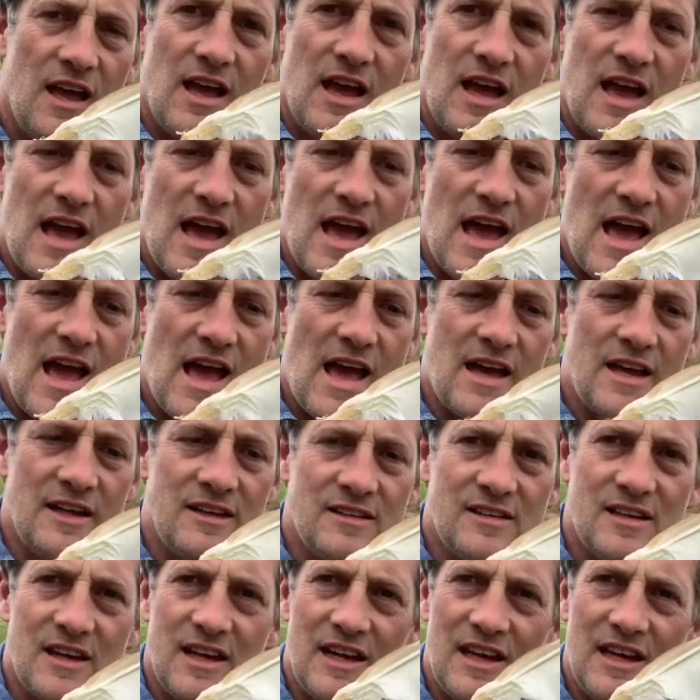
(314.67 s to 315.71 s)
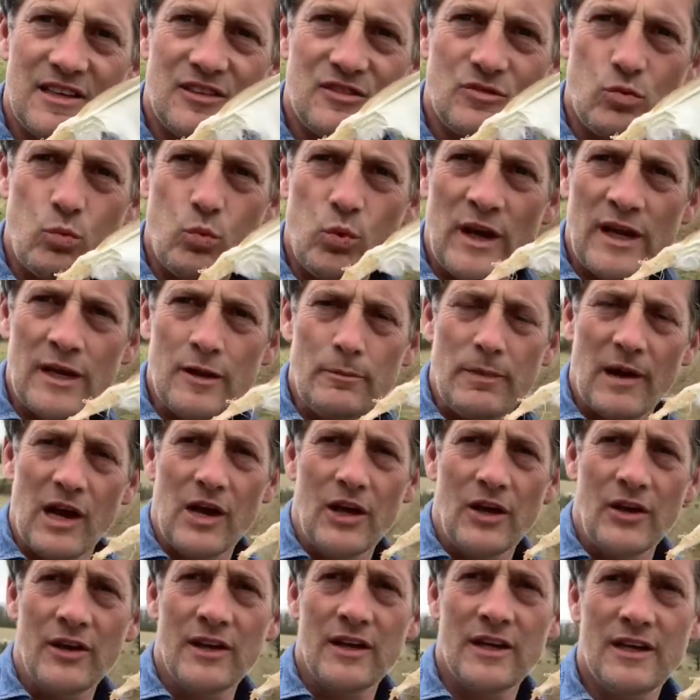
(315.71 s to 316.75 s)
and its wing
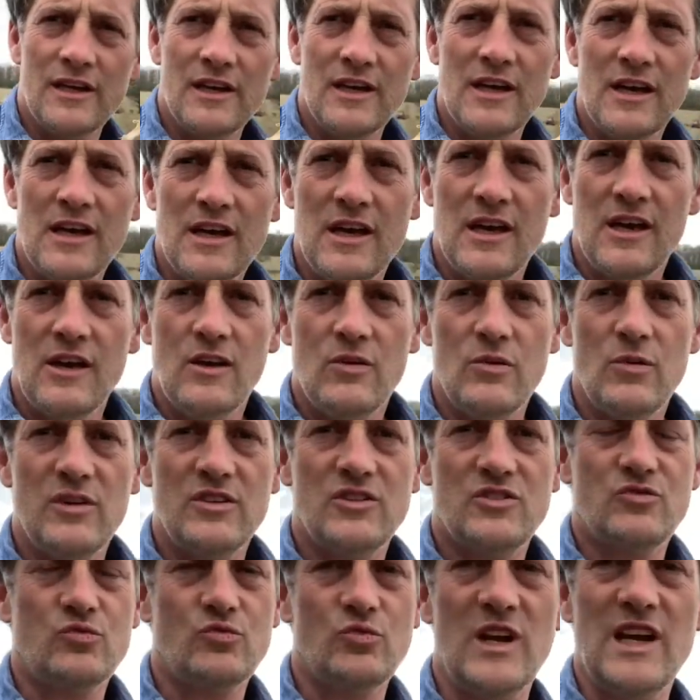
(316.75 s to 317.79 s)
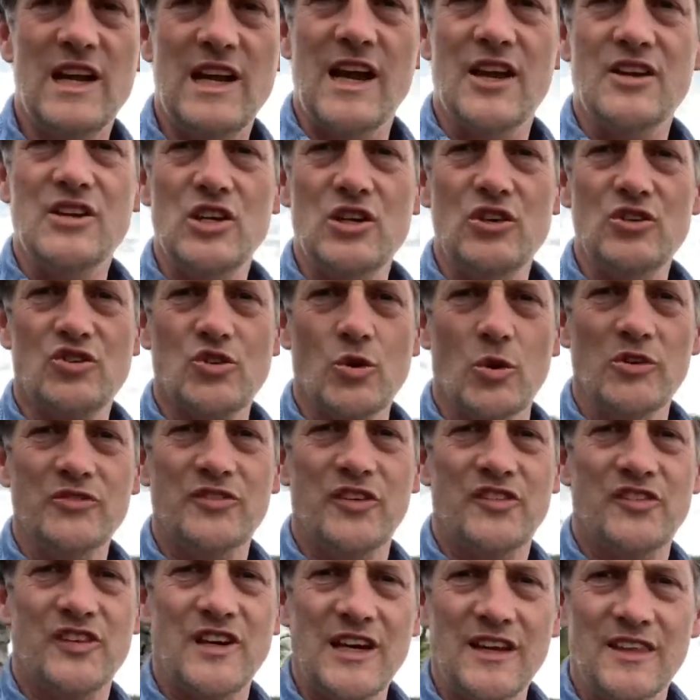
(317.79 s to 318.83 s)
bone. It's really unusual to
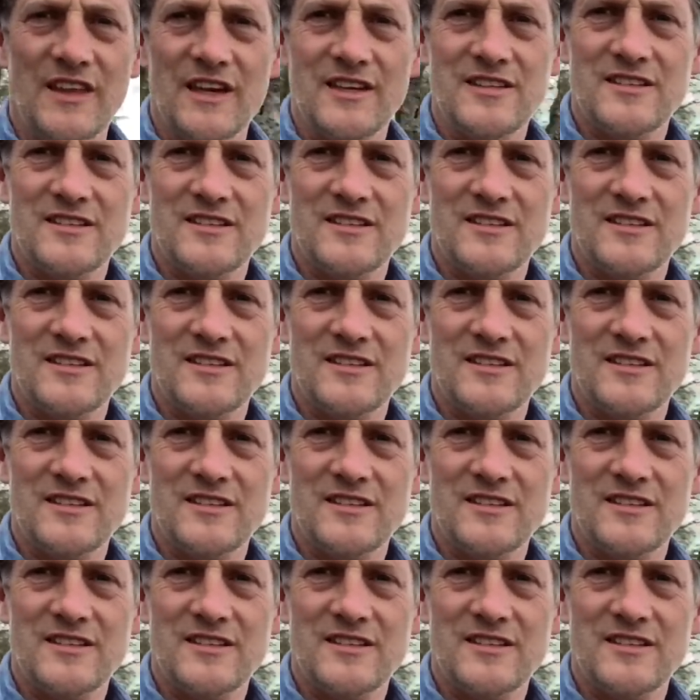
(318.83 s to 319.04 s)
see this.